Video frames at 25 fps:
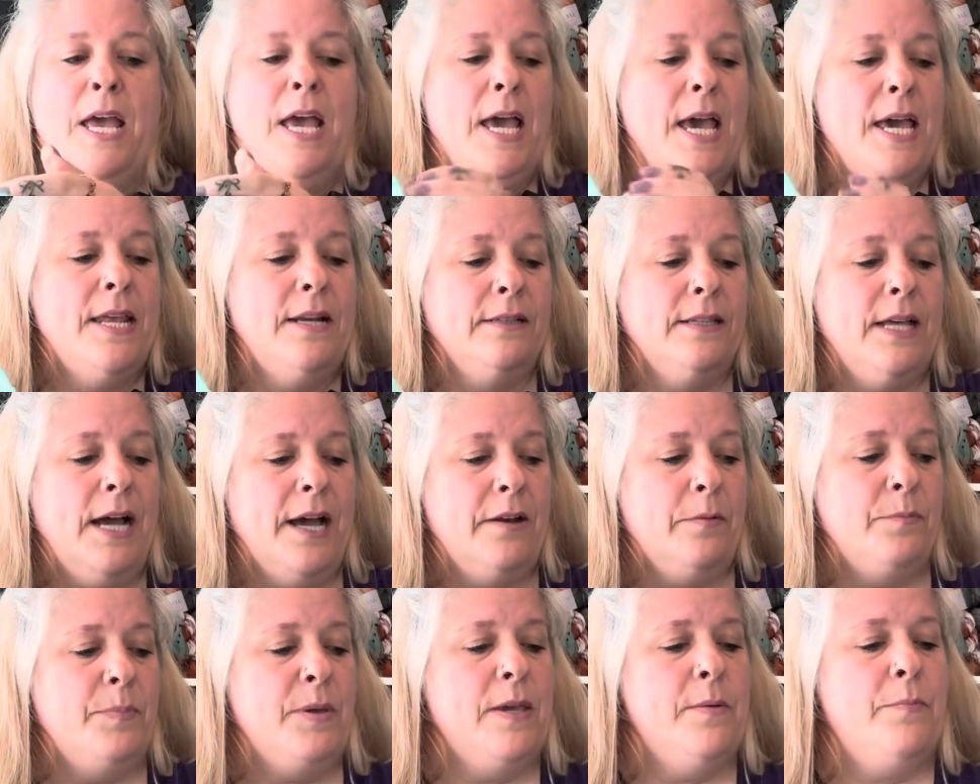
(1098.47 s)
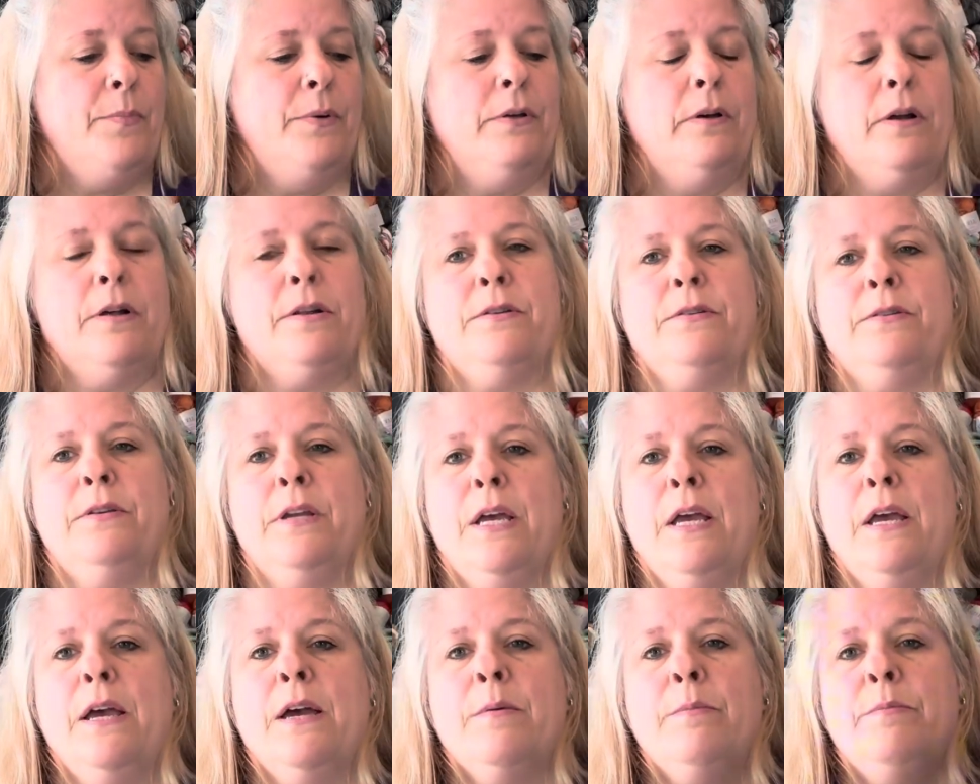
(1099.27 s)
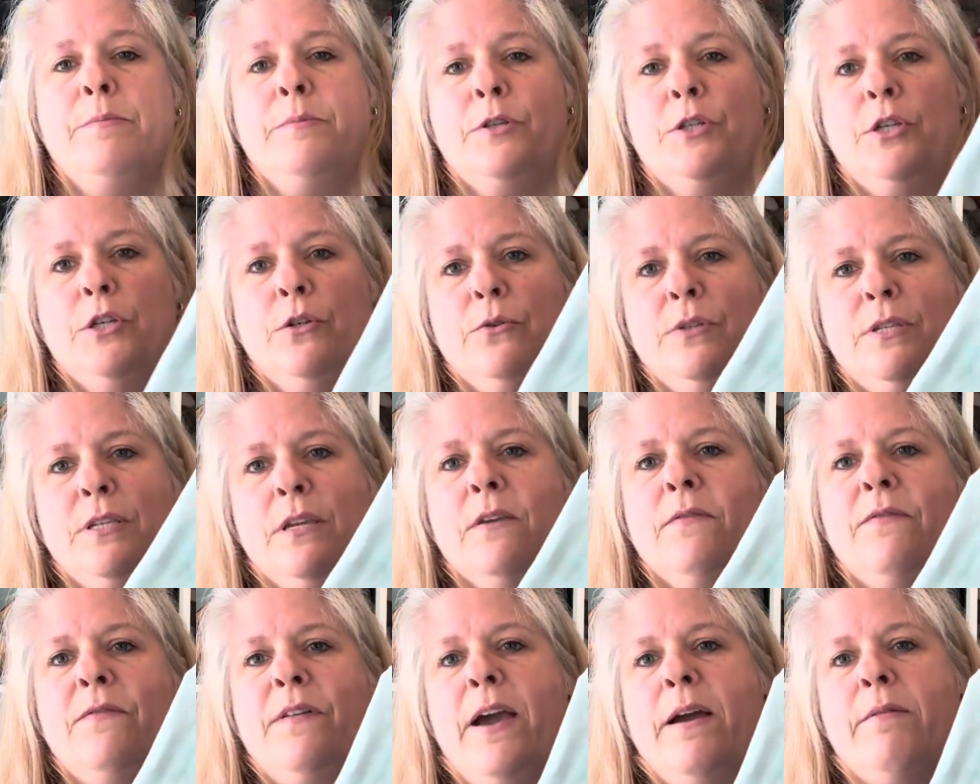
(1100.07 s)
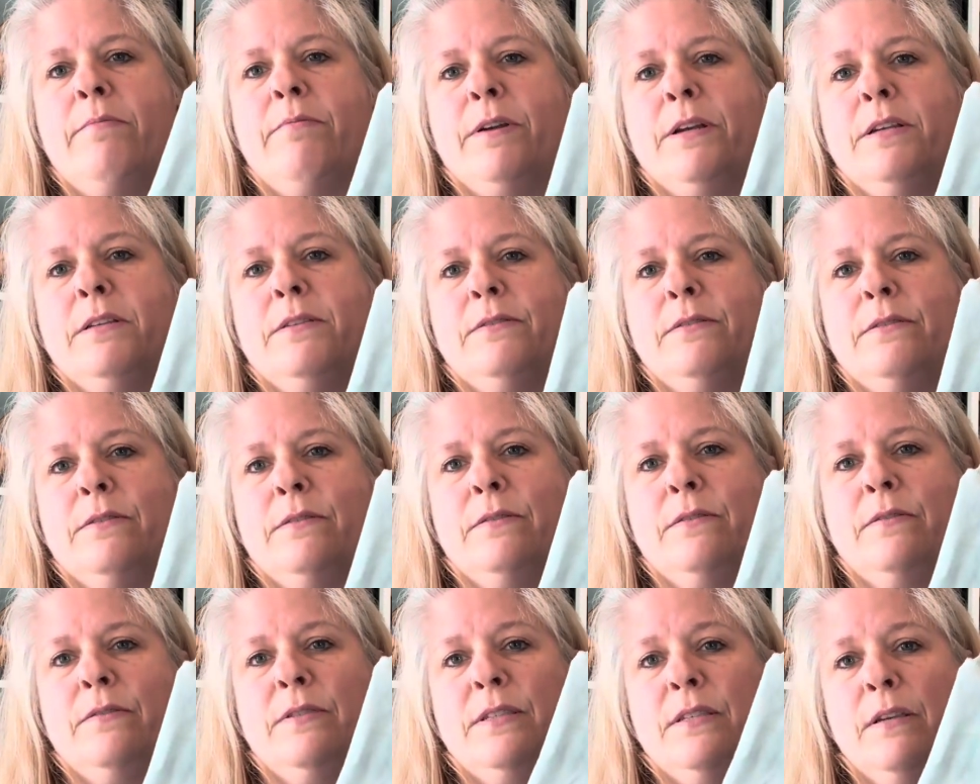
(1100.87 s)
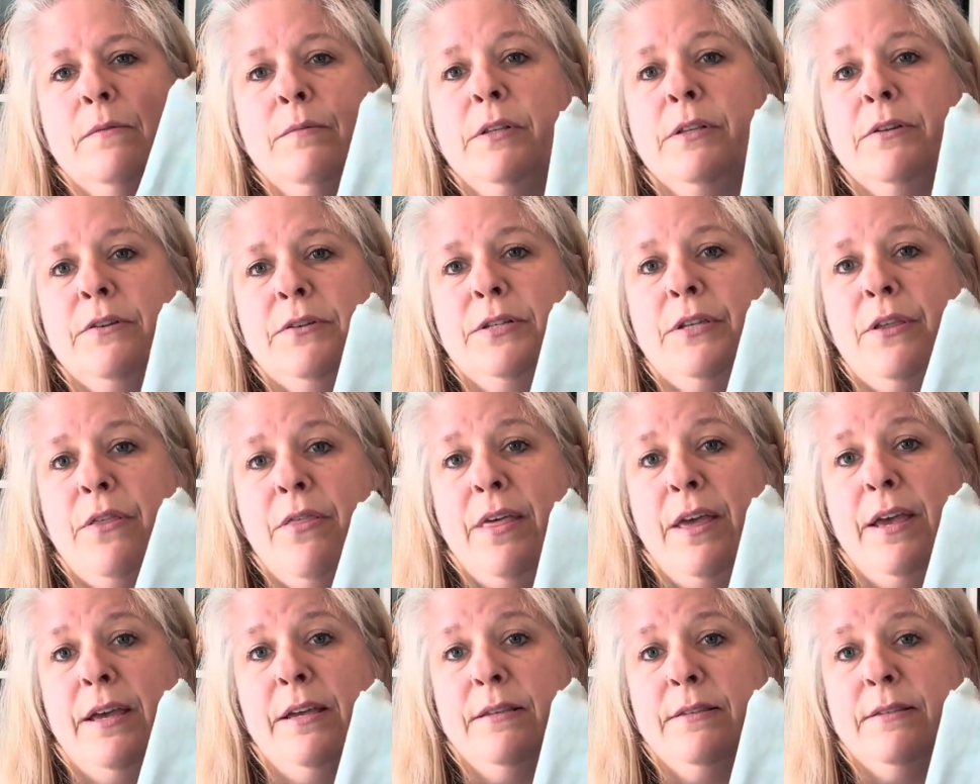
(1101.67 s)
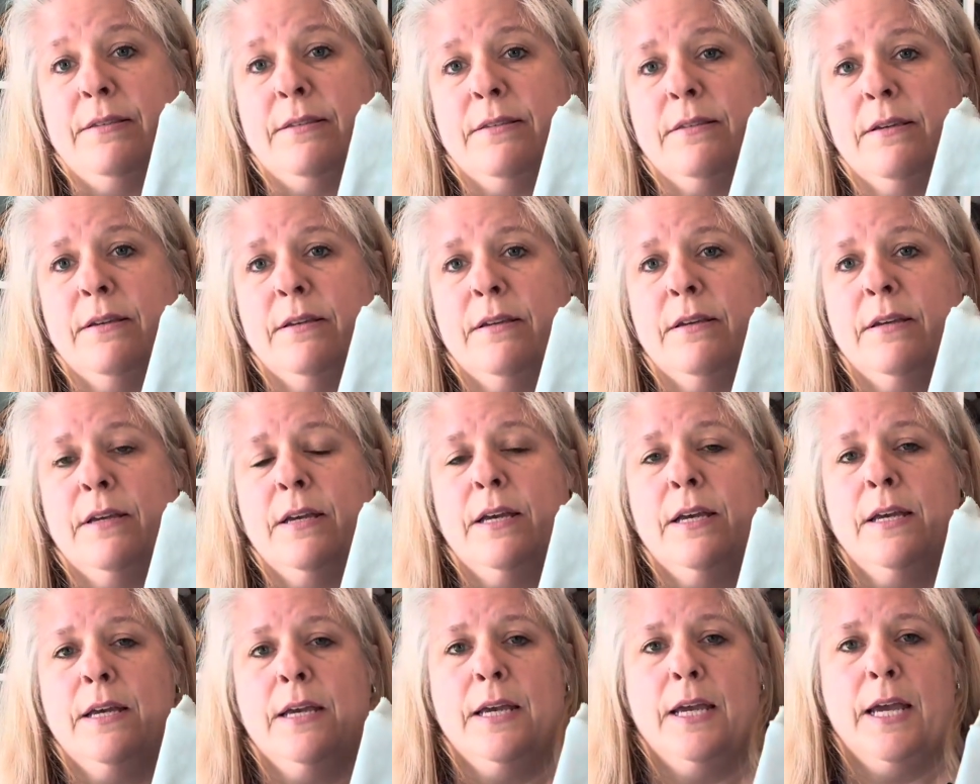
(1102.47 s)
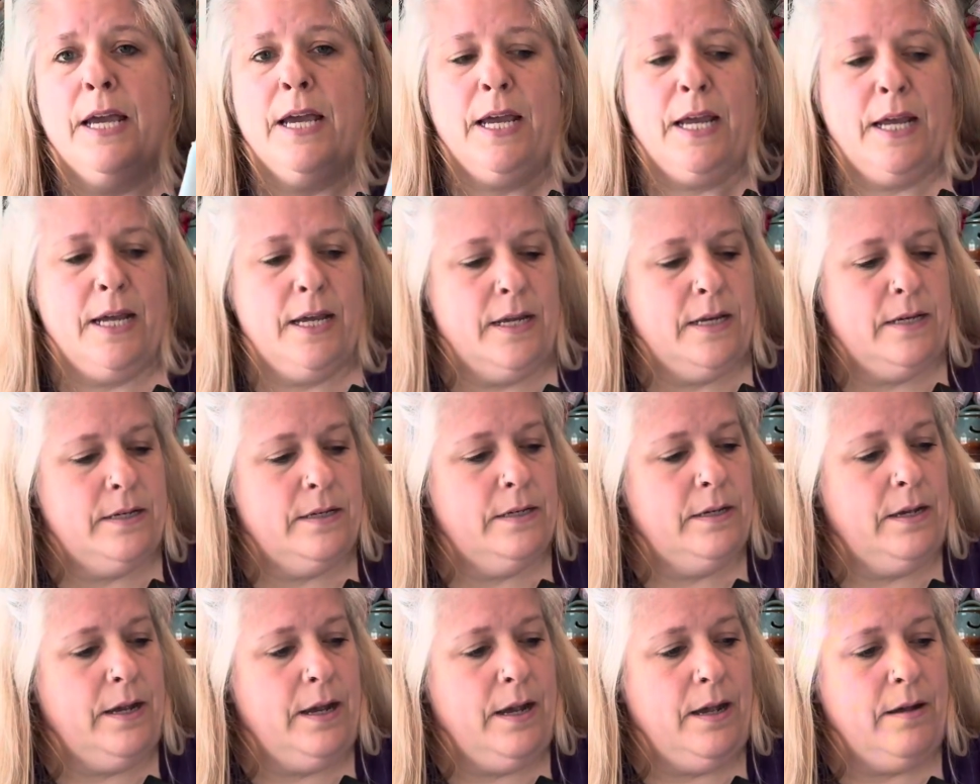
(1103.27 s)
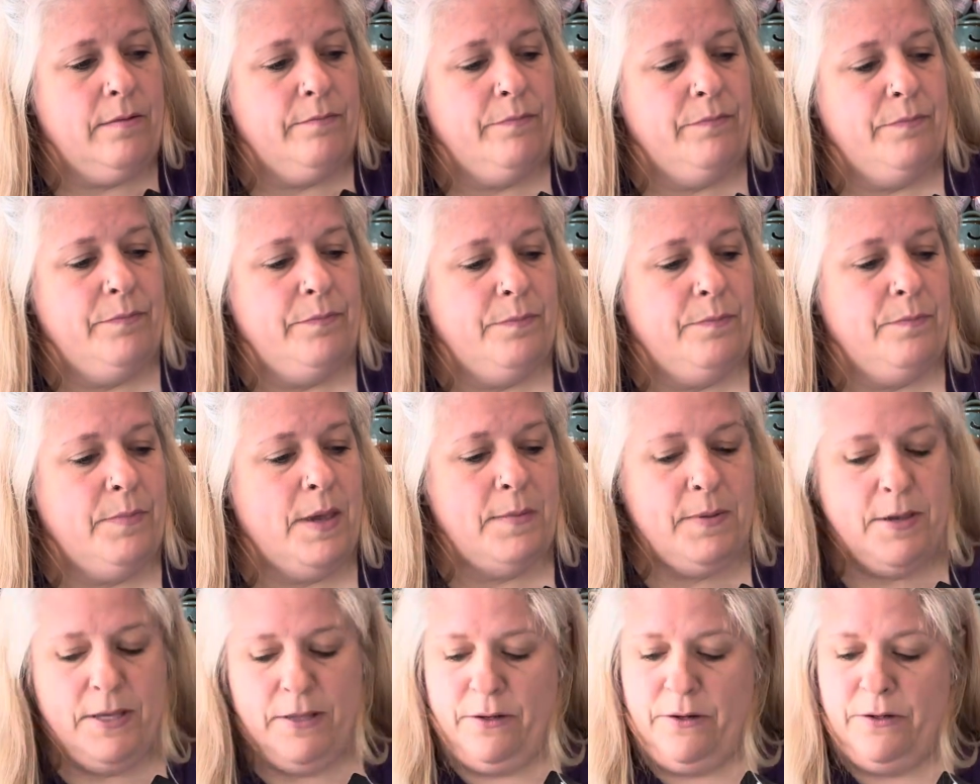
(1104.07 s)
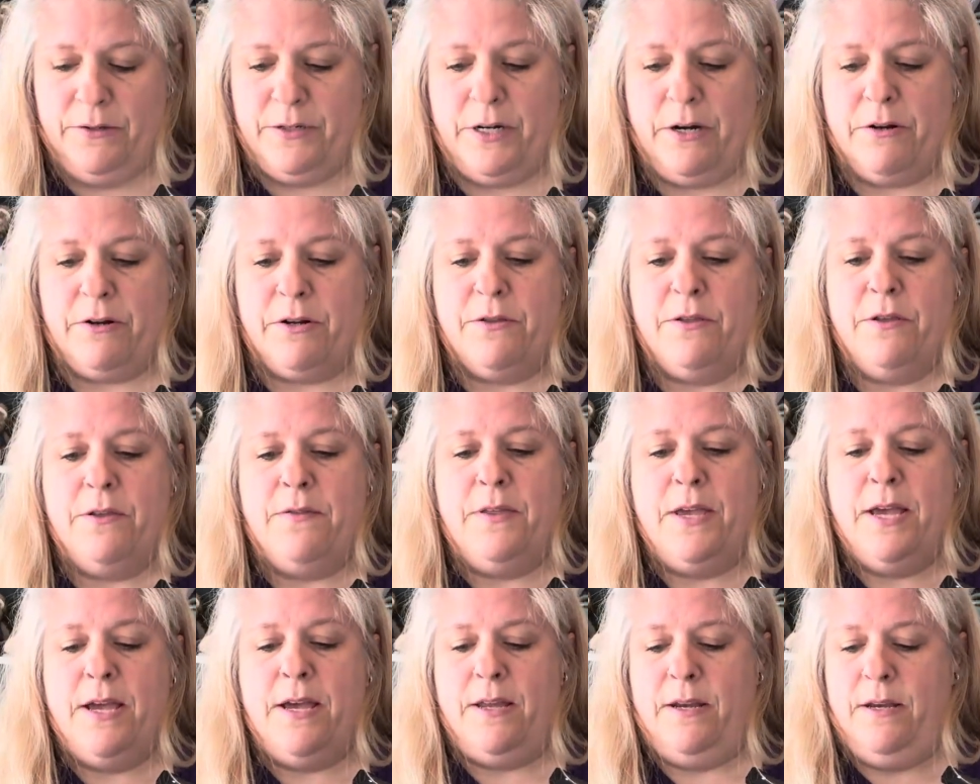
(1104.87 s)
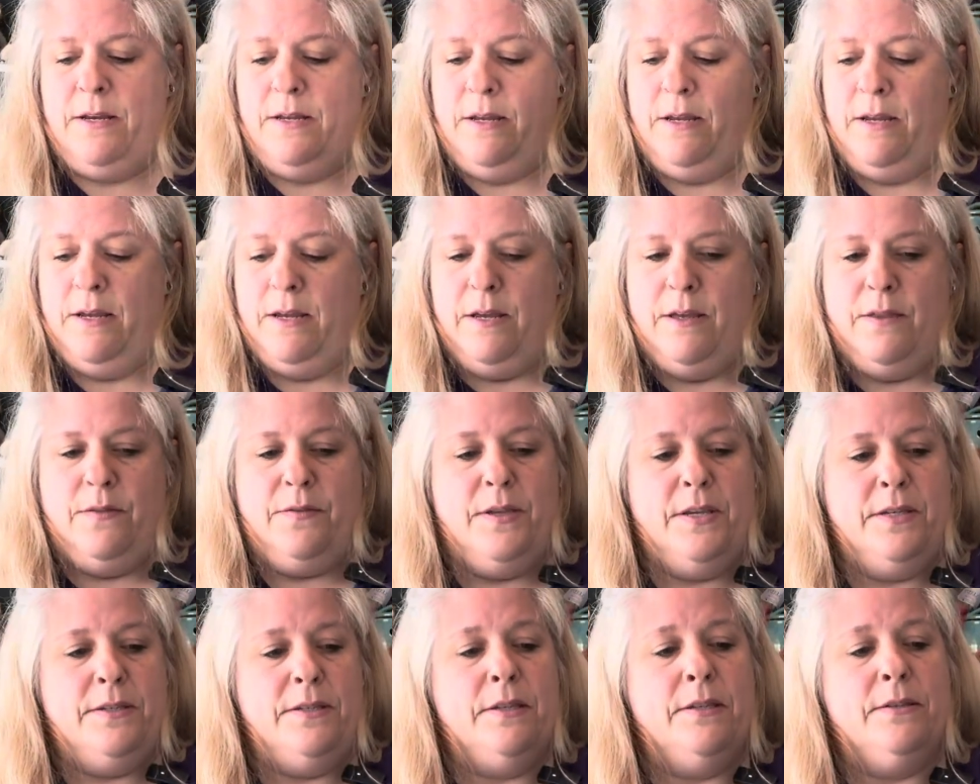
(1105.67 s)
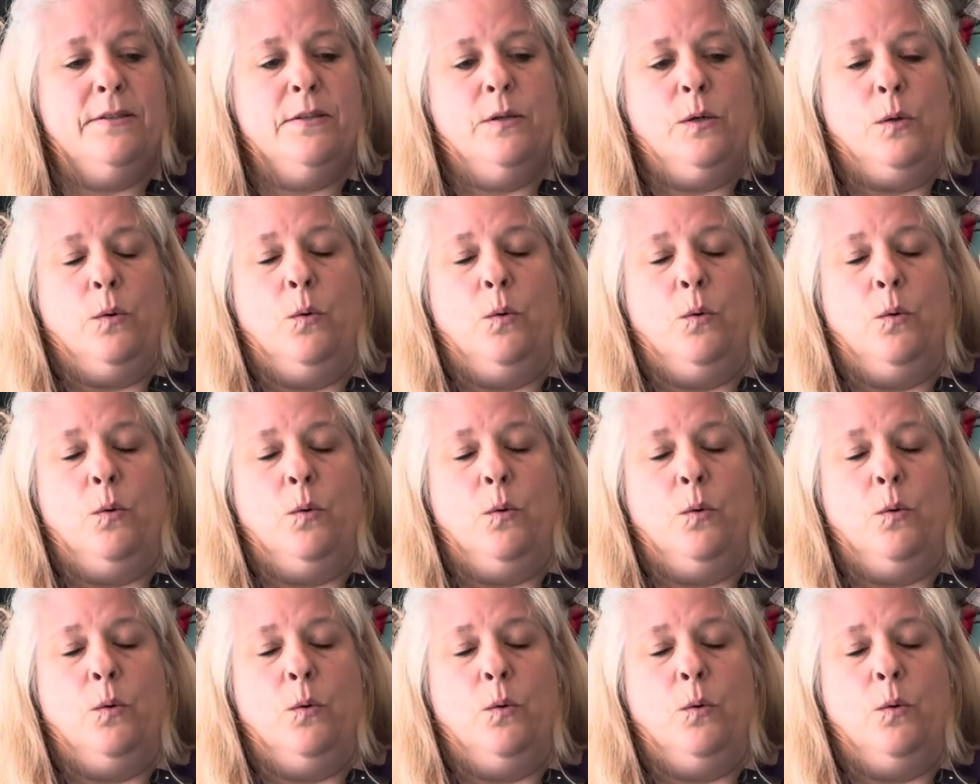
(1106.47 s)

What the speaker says: And a lot of people are choosing fabrics similar to this, and maybe a little darker than that. This is a